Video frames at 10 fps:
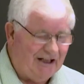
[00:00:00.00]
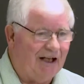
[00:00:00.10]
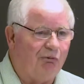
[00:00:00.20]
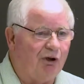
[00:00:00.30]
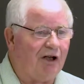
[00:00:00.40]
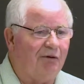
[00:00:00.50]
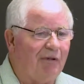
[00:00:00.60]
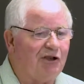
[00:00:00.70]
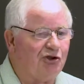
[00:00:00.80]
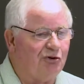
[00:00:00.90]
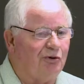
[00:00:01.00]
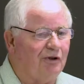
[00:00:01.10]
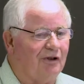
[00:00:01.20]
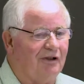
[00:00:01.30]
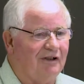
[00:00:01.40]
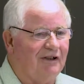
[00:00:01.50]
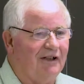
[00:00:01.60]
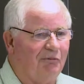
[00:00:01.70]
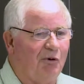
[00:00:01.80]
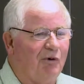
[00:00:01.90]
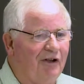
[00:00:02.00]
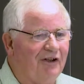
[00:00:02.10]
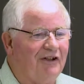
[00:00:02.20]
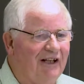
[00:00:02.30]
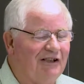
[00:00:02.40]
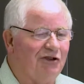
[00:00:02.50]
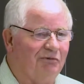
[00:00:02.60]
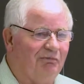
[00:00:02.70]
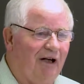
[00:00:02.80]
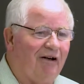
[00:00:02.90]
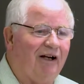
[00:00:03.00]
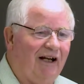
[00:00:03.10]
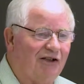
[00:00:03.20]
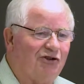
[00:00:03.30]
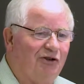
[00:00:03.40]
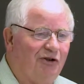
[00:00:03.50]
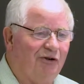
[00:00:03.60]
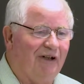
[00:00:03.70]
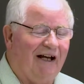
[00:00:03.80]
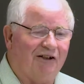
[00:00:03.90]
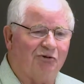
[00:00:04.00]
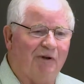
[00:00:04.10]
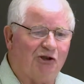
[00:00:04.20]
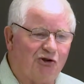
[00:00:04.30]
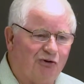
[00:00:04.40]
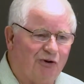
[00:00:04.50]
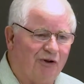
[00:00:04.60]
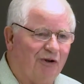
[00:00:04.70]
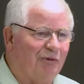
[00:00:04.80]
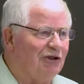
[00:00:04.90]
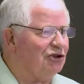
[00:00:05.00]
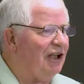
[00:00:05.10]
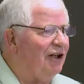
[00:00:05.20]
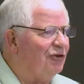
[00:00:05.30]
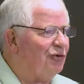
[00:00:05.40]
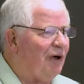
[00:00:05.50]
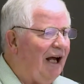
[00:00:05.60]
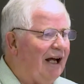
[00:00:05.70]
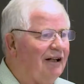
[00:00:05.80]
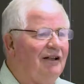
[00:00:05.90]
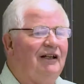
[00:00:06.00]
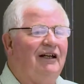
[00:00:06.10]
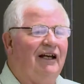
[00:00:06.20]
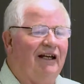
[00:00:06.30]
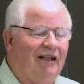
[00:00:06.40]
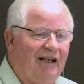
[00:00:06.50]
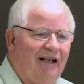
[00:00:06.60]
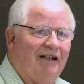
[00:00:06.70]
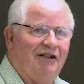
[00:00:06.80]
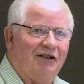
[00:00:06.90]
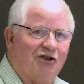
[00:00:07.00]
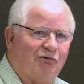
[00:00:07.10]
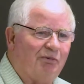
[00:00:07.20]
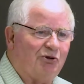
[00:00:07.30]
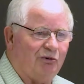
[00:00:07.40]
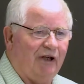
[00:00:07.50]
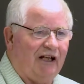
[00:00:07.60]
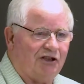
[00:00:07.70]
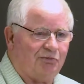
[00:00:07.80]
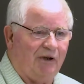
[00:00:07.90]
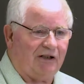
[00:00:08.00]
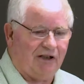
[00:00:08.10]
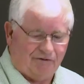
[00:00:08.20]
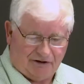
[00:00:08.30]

and we're going to make sure, I mean, one of the things that Mary has to do now is make sure that we stay on track and get into the scriptural aspect of